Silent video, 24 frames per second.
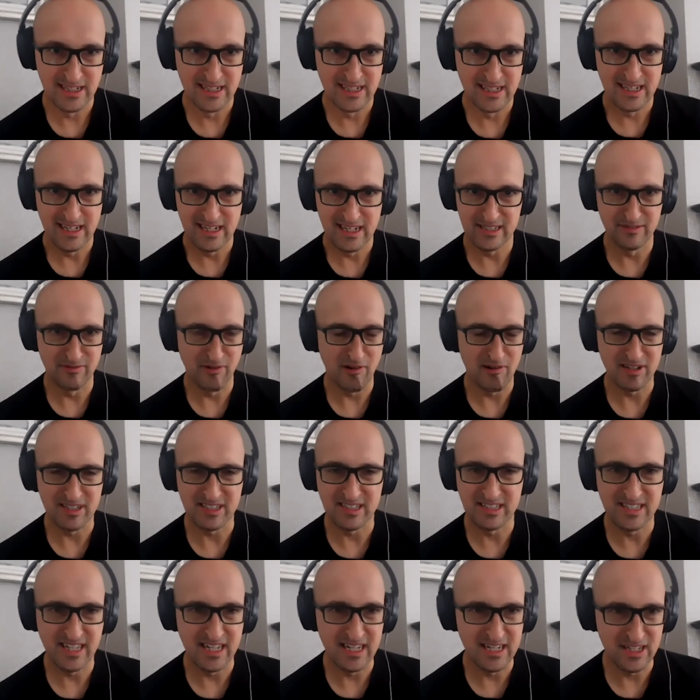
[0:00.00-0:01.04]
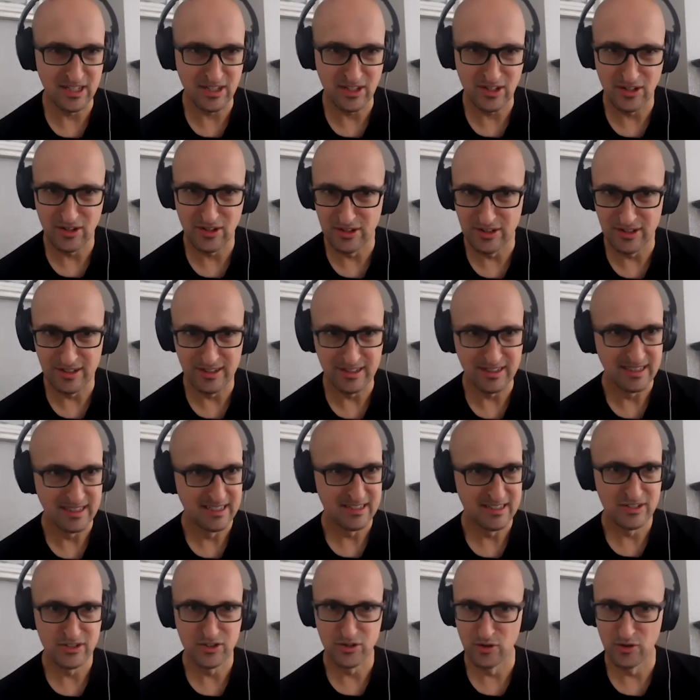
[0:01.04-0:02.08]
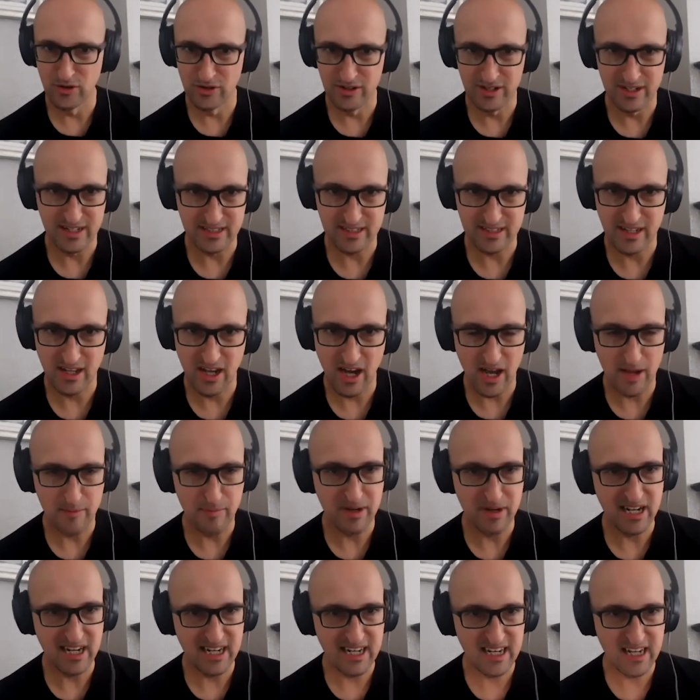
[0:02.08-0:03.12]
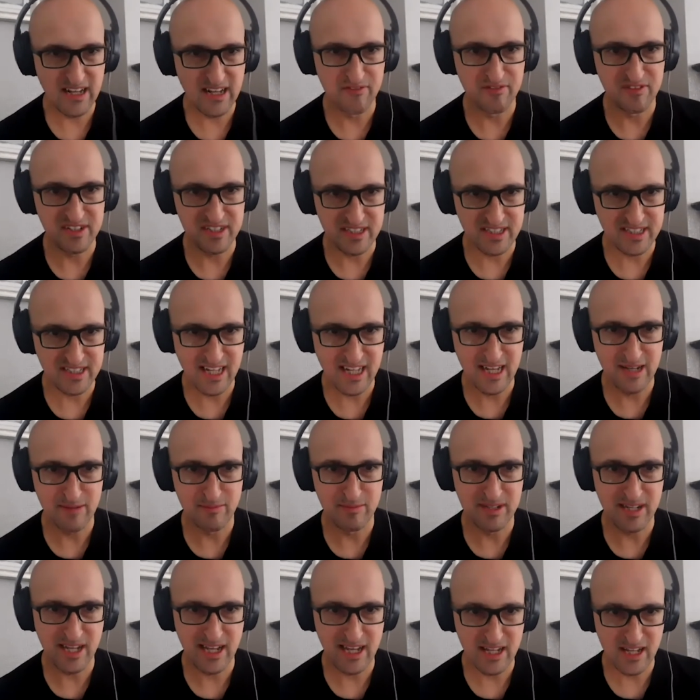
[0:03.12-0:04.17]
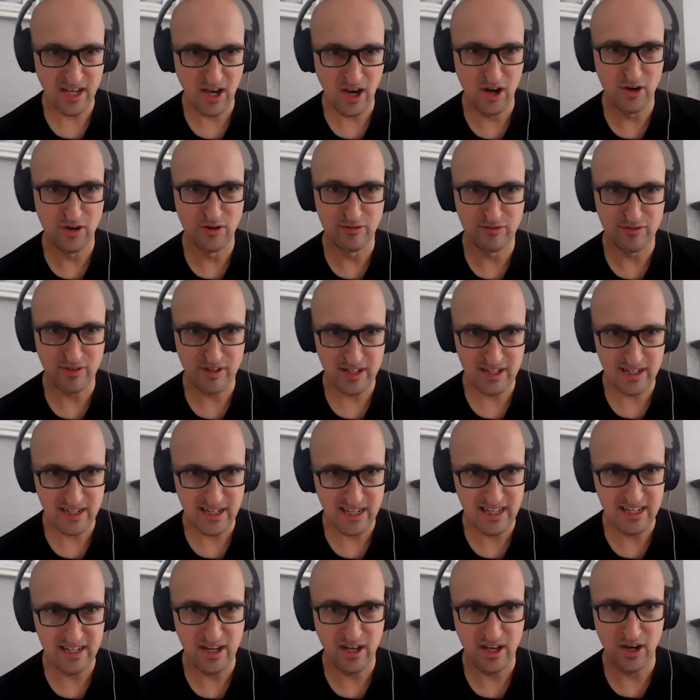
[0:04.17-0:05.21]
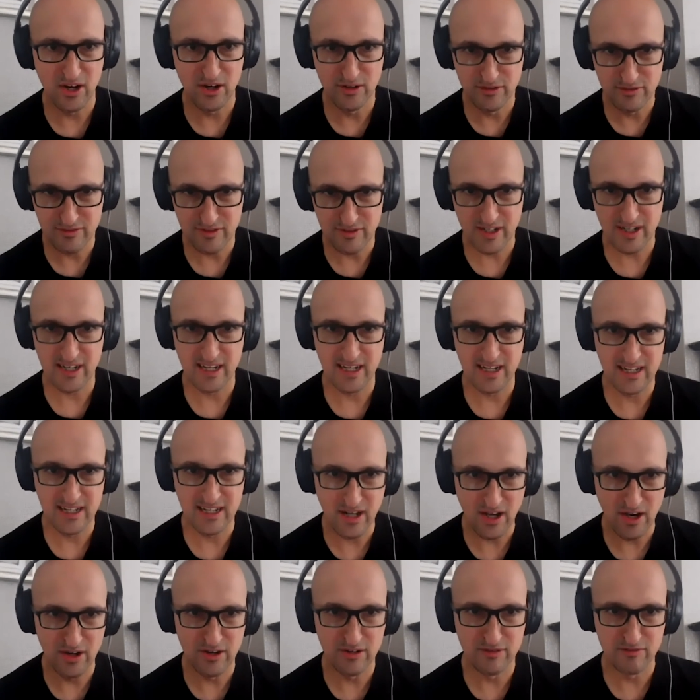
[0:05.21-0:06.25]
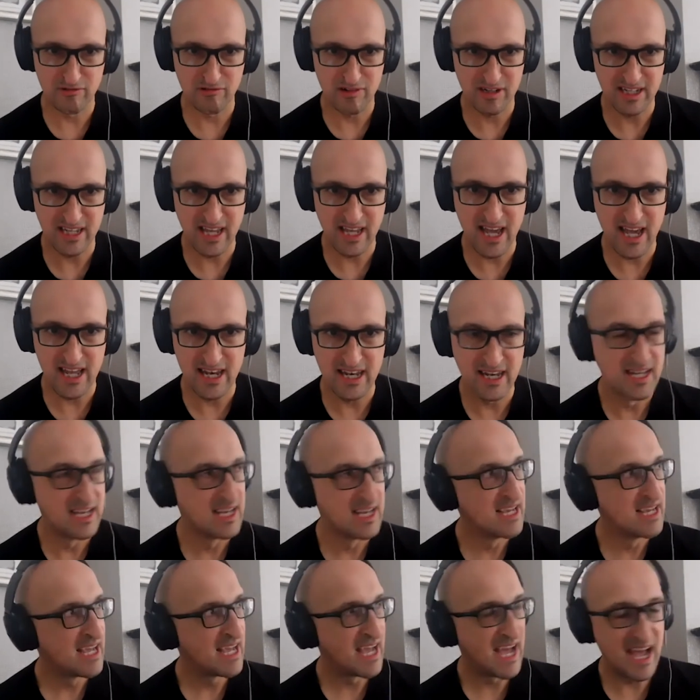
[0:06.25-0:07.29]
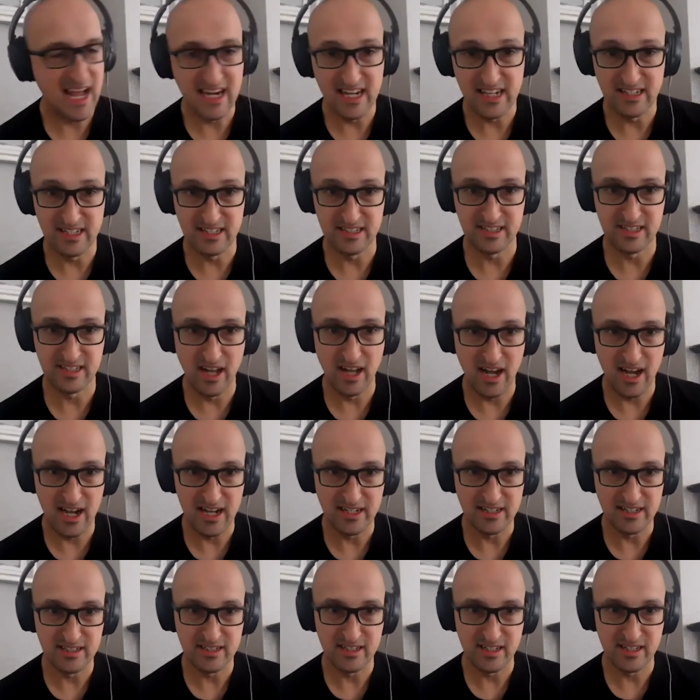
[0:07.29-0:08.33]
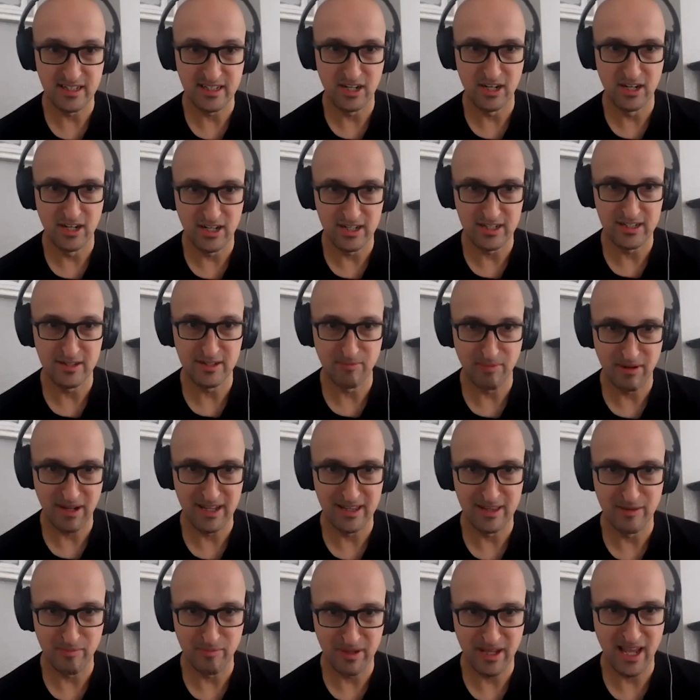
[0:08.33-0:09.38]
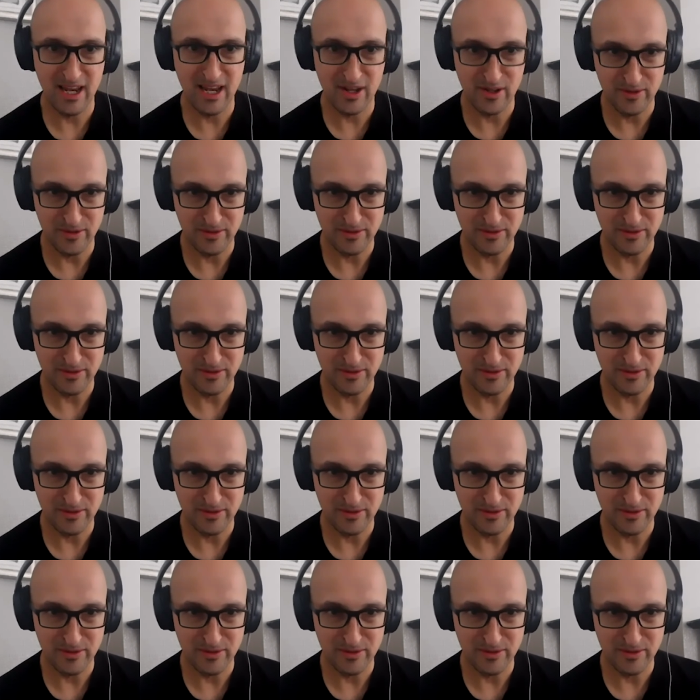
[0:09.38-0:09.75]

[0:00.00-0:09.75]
He's a very cynical, jaundiced guy, but he lives the same day over and over and over again. And he decides to learn to play the piano.